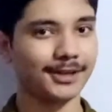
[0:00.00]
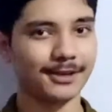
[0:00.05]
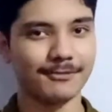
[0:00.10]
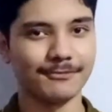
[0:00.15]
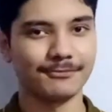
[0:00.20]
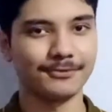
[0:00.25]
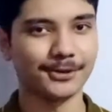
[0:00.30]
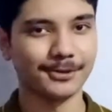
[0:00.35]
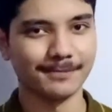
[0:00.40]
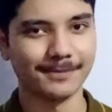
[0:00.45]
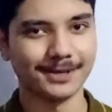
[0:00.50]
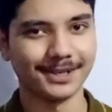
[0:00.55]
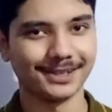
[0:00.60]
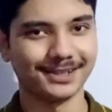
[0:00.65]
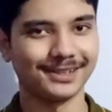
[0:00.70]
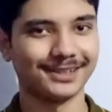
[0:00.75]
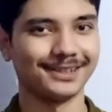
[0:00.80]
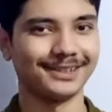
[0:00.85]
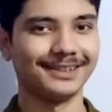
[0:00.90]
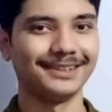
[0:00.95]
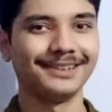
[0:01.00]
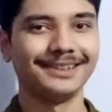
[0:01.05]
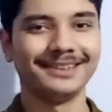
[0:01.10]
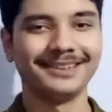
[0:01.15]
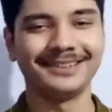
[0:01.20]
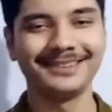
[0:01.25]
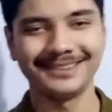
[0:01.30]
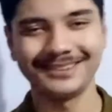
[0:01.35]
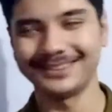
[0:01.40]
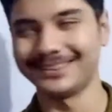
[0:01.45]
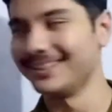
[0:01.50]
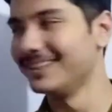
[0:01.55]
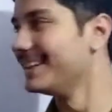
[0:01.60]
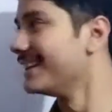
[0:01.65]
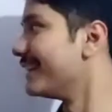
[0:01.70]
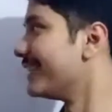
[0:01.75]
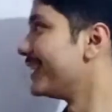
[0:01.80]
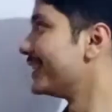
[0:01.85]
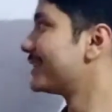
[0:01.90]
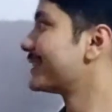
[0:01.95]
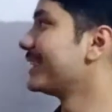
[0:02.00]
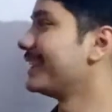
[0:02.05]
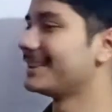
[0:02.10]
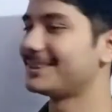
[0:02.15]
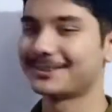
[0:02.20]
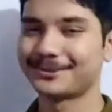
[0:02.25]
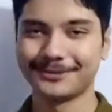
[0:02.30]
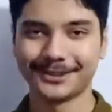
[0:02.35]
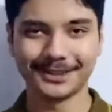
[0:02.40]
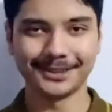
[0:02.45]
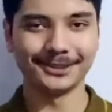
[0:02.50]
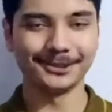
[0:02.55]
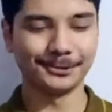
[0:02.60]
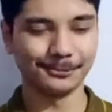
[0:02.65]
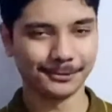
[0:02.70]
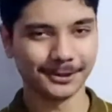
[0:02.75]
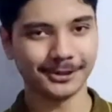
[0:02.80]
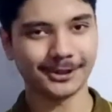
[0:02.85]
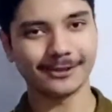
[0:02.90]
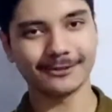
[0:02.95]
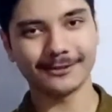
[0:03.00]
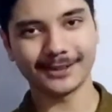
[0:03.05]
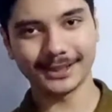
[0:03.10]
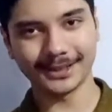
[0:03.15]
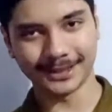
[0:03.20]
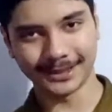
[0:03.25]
information. Let's get straight into it. Alright,